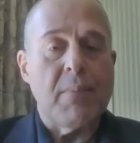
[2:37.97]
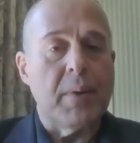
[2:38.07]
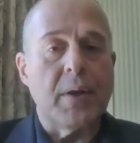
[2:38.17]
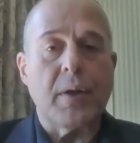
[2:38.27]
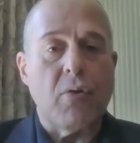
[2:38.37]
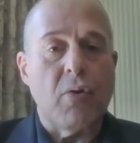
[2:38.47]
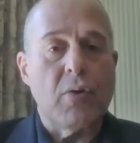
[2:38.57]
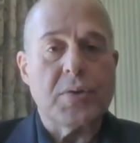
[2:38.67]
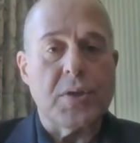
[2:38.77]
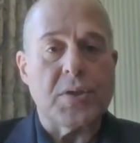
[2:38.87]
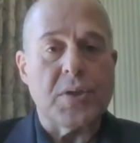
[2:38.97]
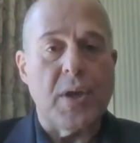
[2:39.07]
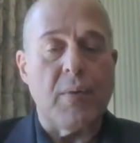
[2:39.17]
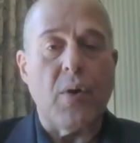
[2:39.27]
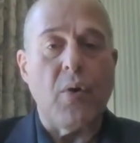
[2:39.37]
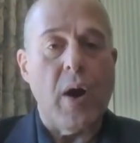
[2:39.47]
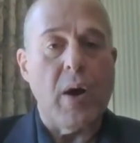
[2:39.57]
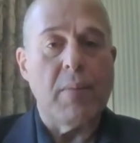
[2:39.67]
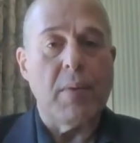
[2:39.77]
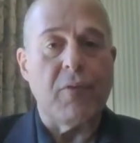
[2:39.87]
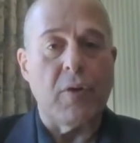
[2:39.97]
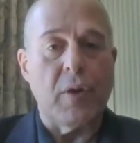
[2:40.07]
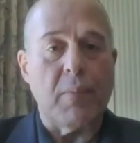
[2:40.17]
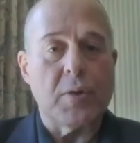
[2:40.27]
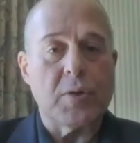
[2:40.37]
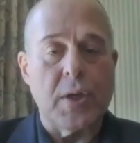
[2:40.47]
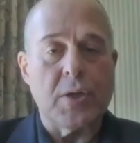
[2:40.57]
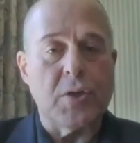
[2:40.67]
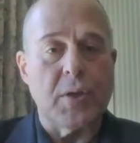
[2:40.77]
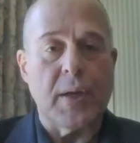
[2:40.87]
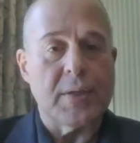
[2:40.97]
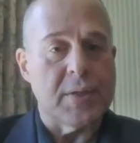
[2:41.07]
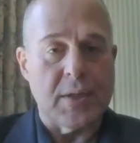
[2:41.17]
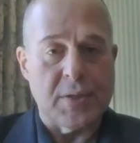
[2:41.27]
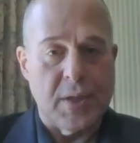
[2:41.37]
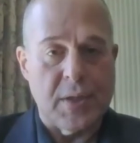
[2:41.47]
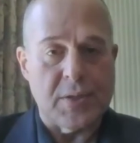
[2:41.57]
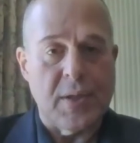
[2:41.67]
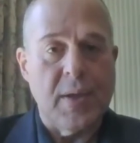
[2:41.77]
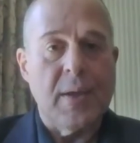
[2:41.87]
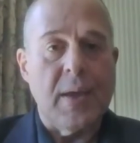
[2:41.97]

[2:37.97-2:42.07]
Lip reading: But in necrosis, a requirement for oligomerization doesn't exist.